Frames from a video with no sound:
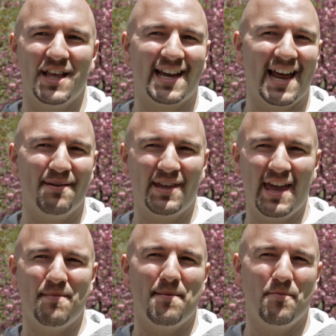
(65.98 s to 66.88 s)
that kind of
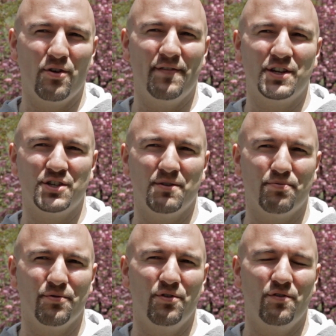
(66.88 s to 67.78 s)
became my motivation to
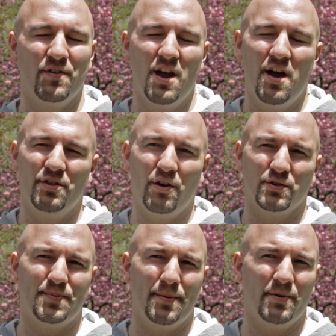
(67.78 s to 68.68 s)
prove those
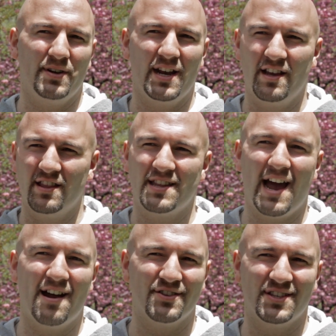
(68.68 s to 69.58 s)
people and any other
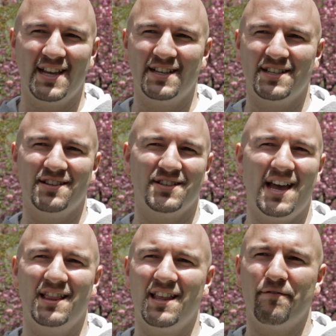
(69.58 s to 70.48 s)
doubters and naysayers that
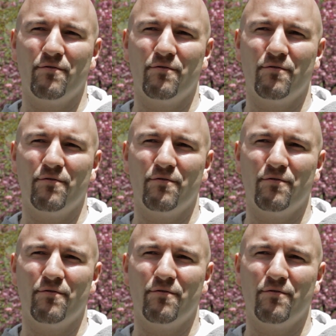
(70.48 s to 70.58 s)
had life